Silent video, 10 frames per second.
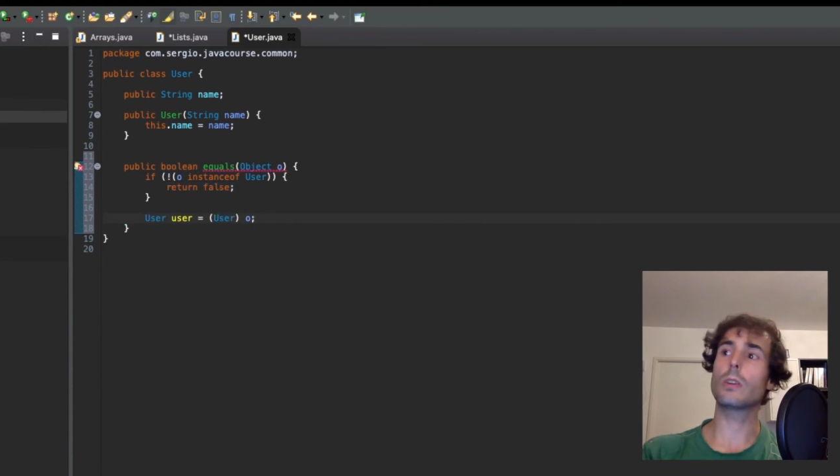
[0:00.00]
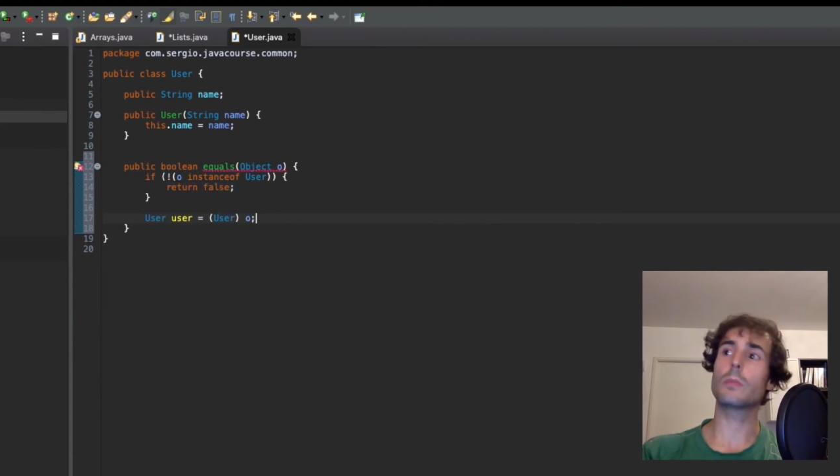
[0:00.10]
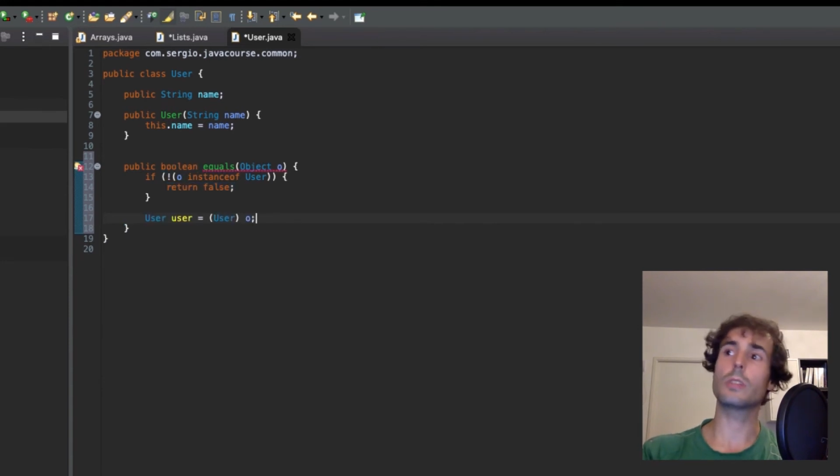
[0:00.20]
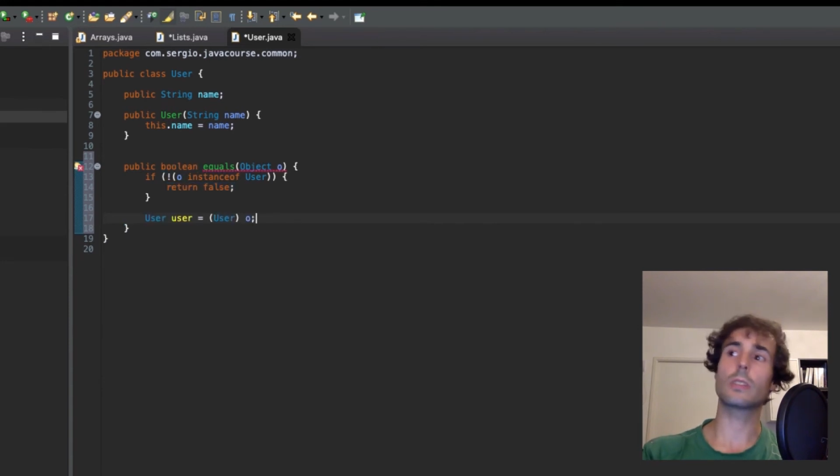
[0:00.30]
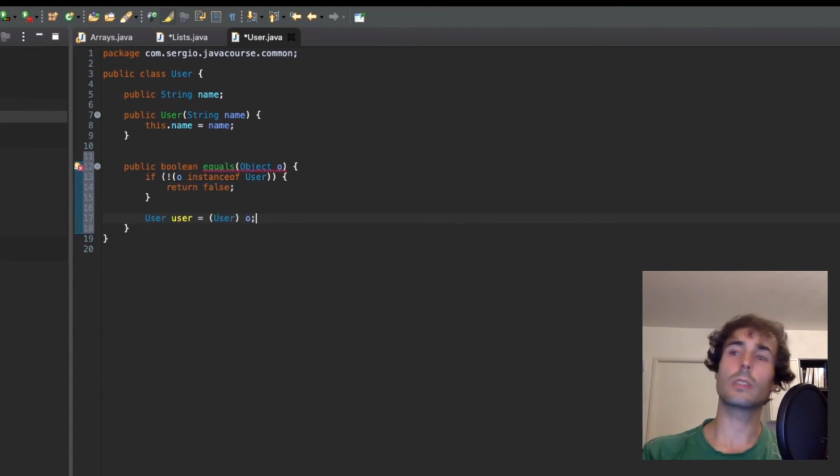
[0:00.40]

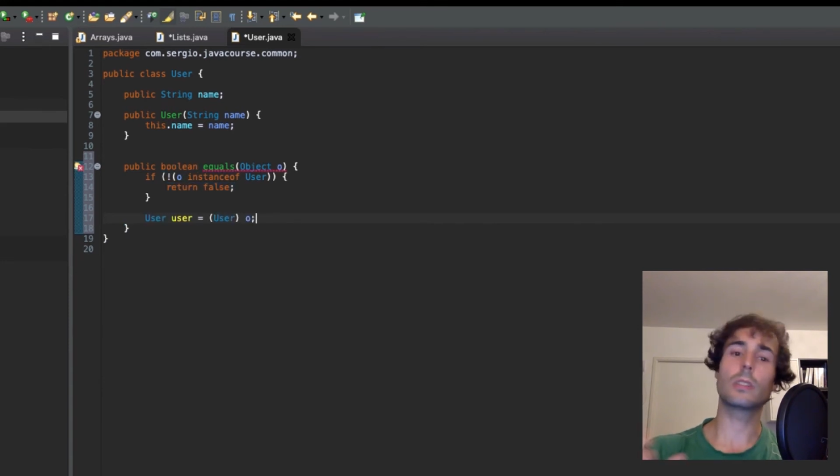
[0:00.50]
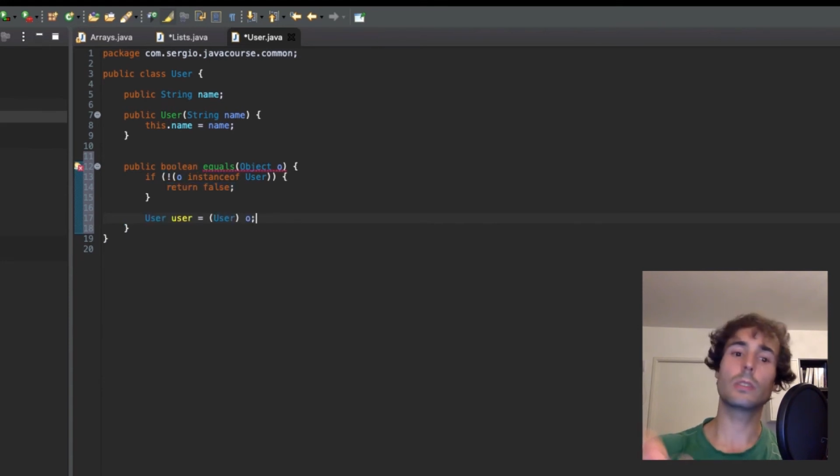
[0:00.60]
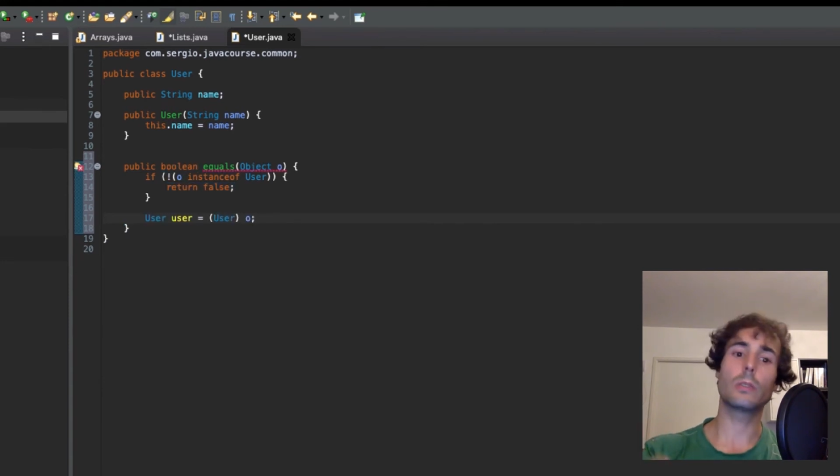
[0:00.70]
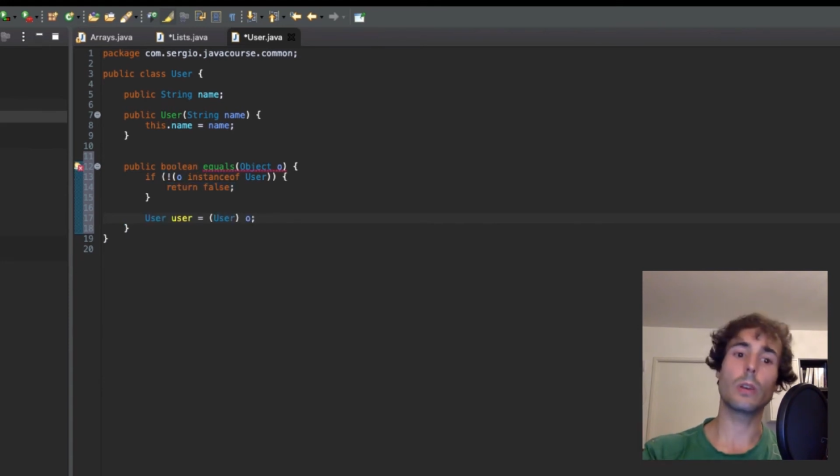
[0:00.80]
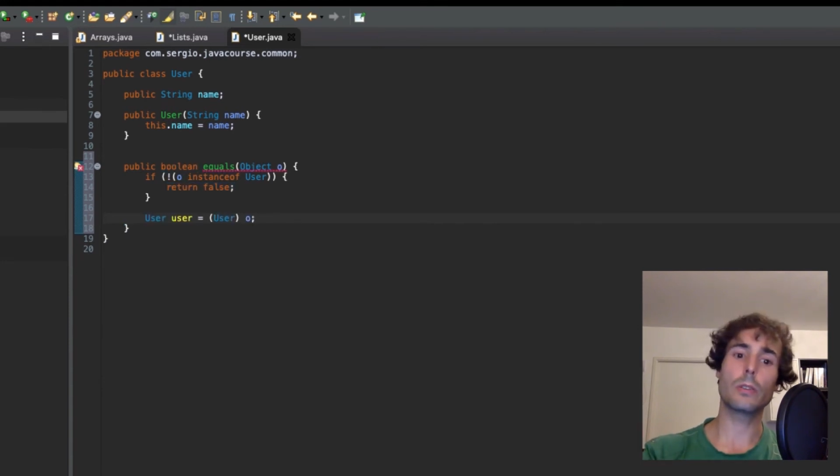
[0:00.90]
object
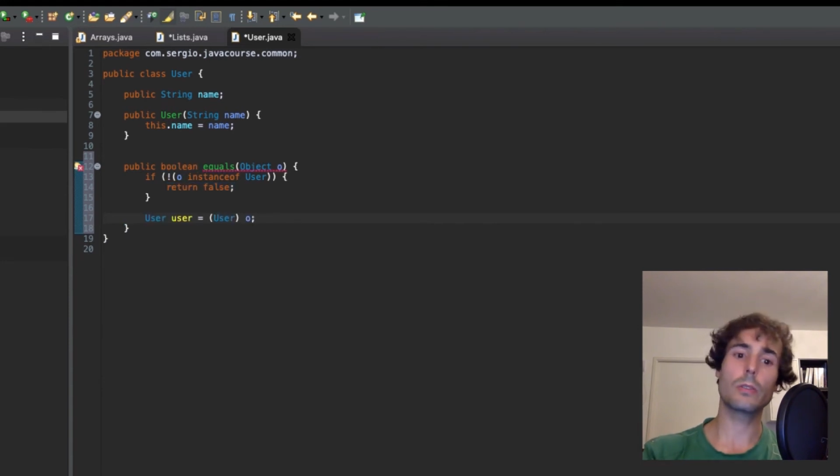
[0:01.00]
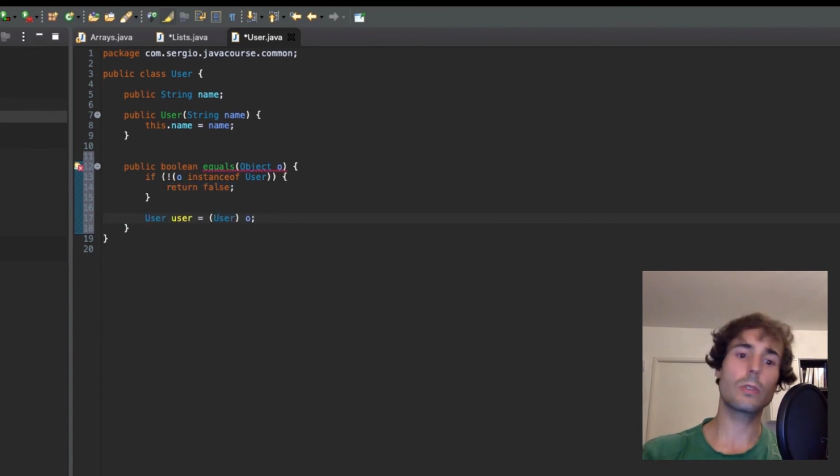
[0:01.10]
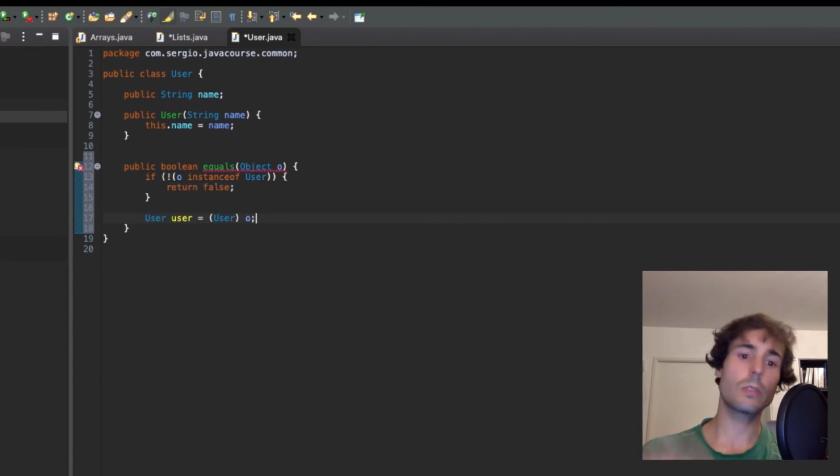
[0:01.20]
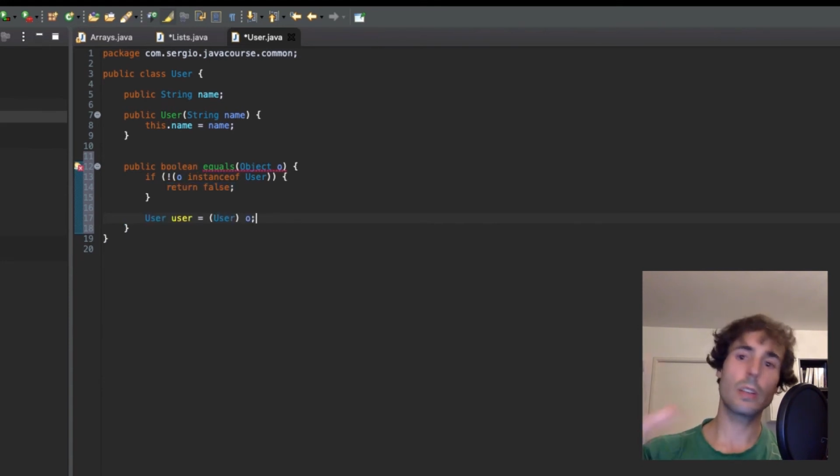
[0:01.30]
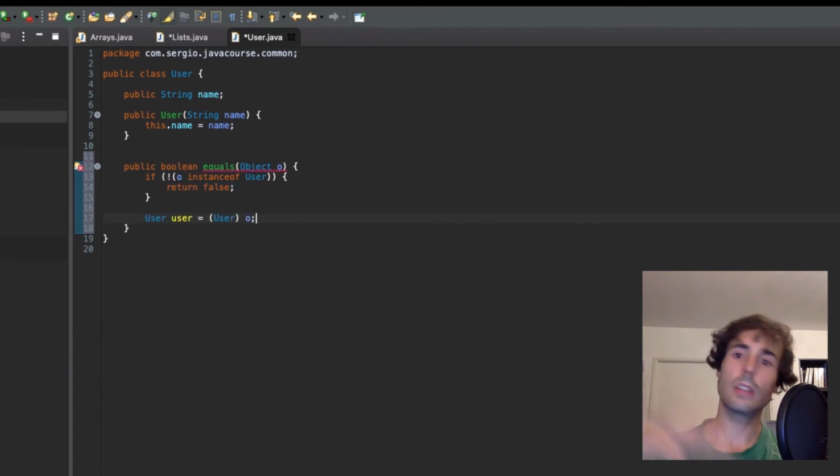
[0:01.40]
into a
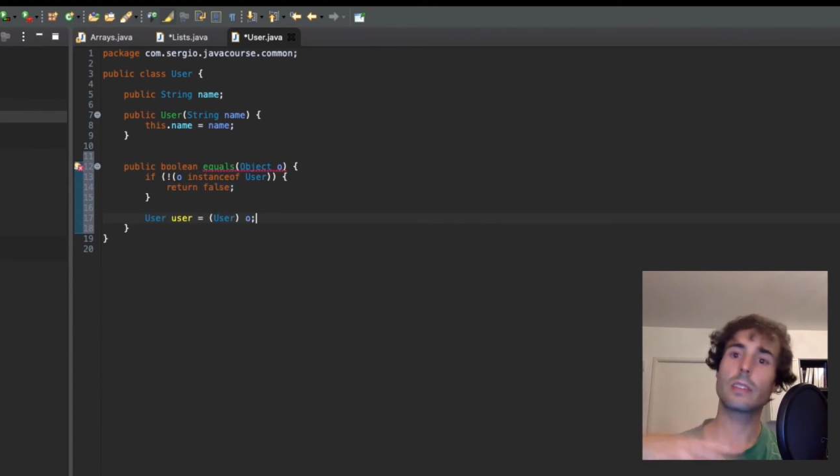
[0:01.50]
user.